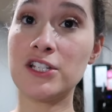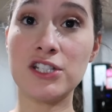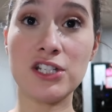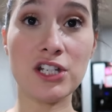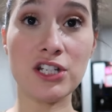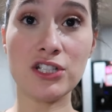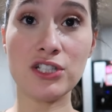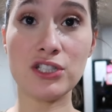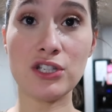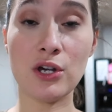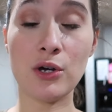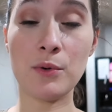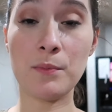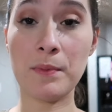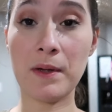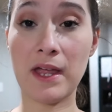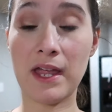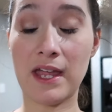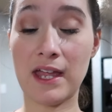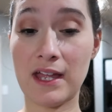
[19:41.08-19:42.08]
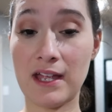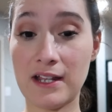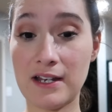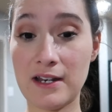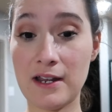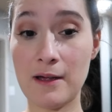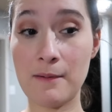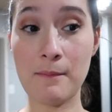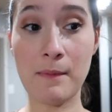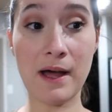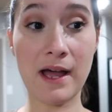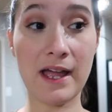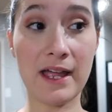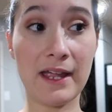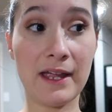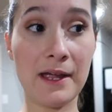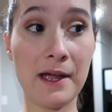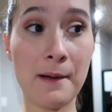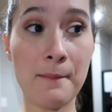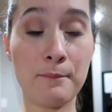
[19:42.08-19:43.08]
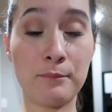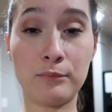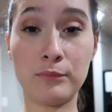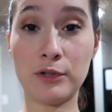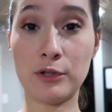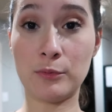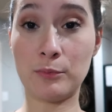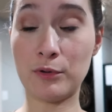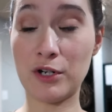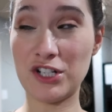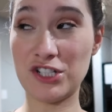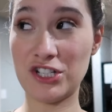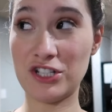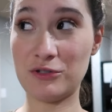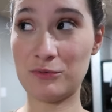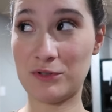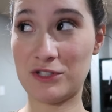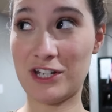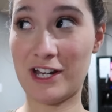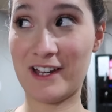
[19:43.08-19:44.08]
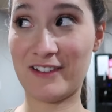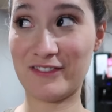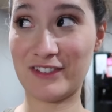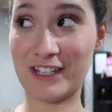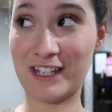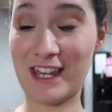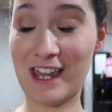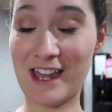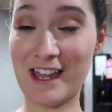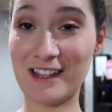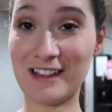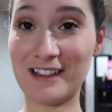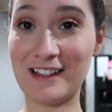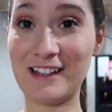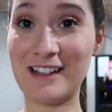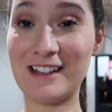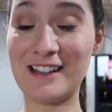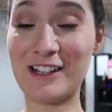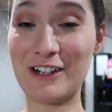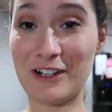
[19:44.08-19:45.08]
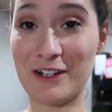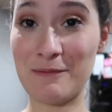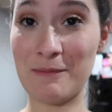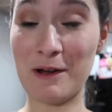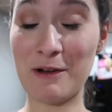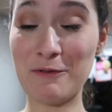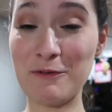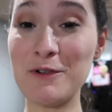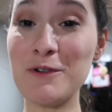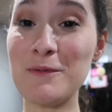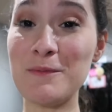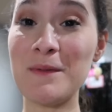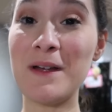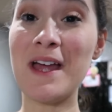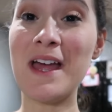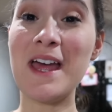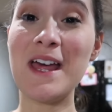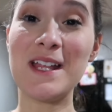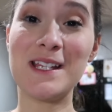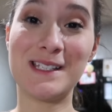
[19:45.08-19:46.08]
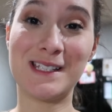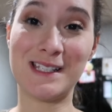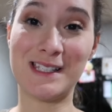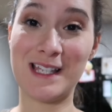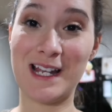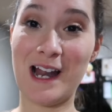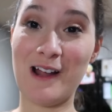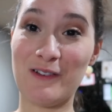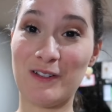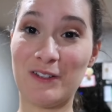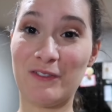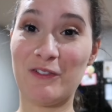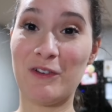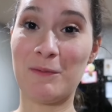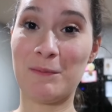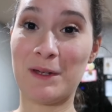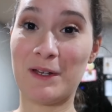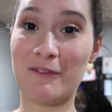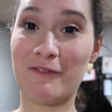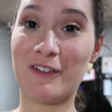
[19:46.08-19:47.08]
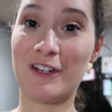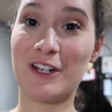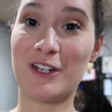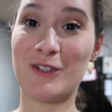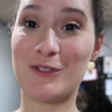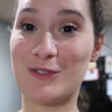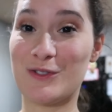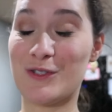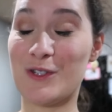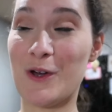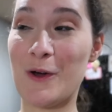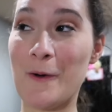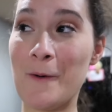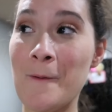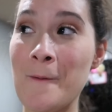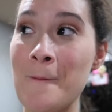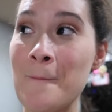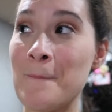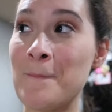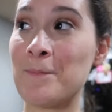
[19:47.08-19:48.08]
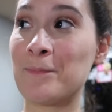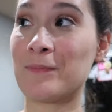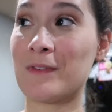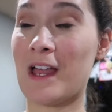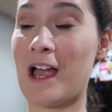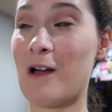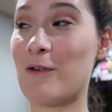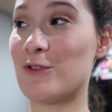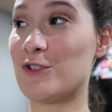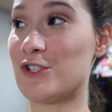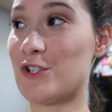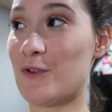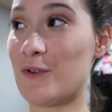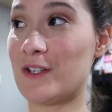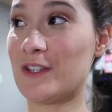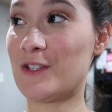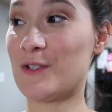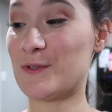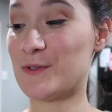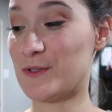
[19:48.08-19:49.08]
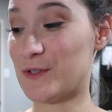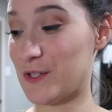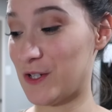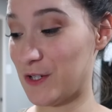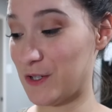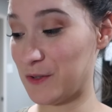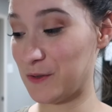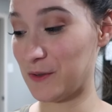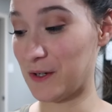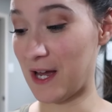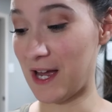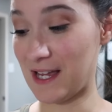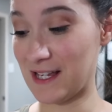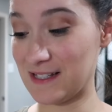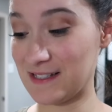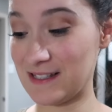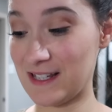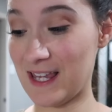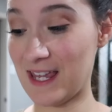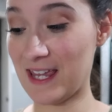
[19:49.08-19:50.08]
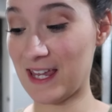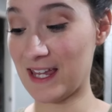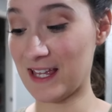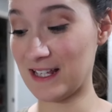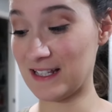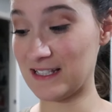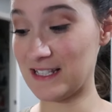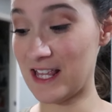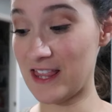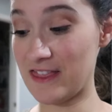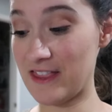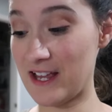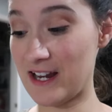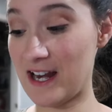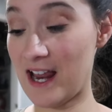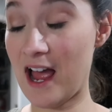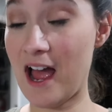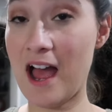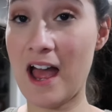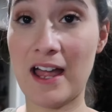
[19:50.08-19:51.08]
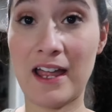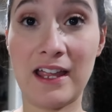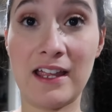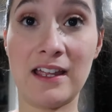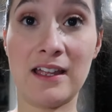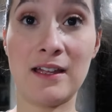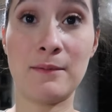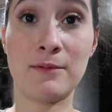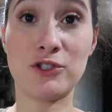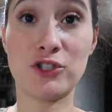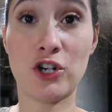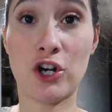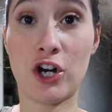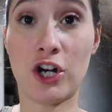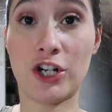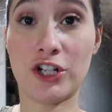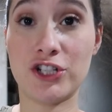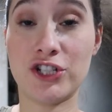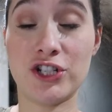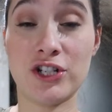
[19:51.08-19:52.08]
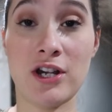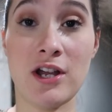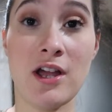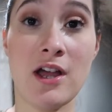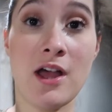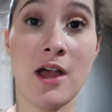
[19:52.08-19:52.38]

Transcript: dish soap and my little brushes, which I have to get. They're in my room. It's just that I was filming a video, so I was showing those to you guys. And then I charge